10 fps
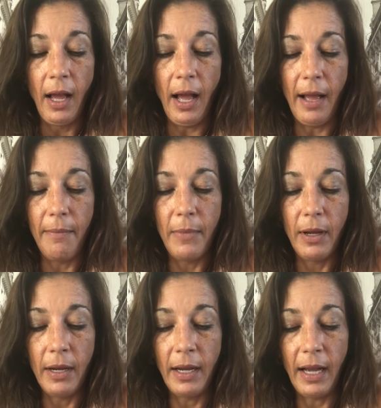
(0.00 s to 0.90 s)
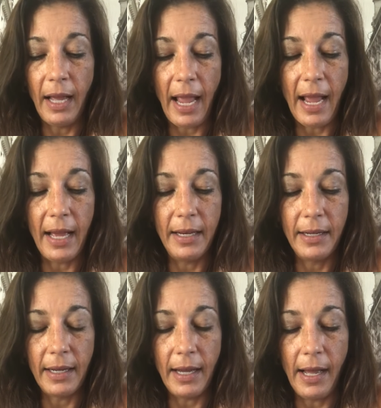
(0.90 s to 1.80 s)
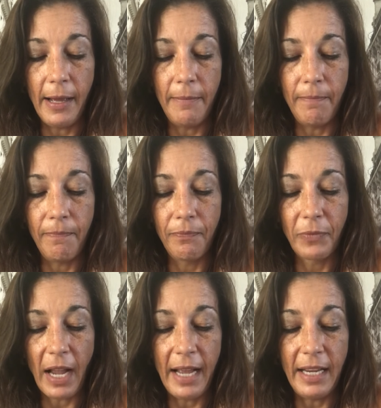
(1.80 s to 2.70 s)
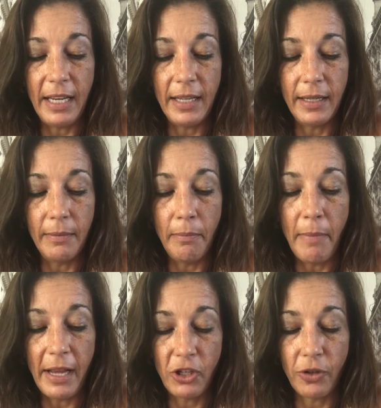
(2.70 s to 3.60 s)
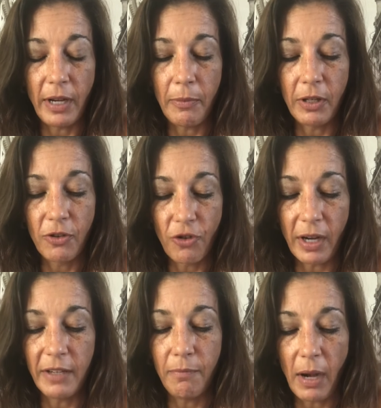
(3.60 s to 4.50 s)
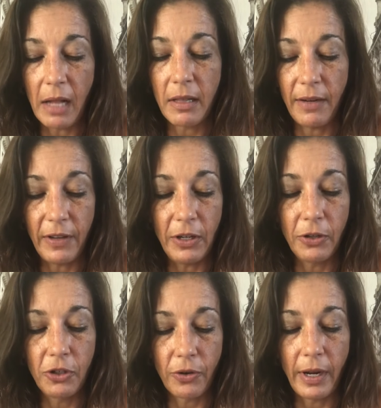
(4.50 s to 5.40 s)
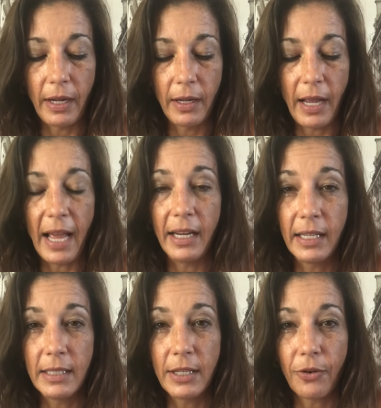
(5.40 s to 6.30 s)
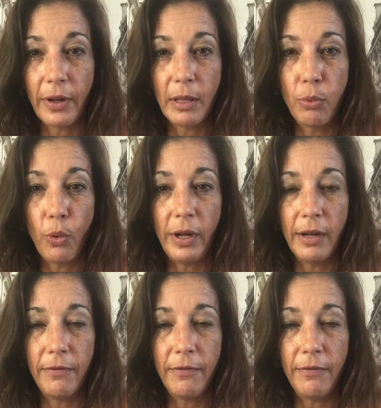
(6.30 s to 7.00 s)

Um, and um, I need to make sure that I'm constructive, positive, and nurturing and considering the point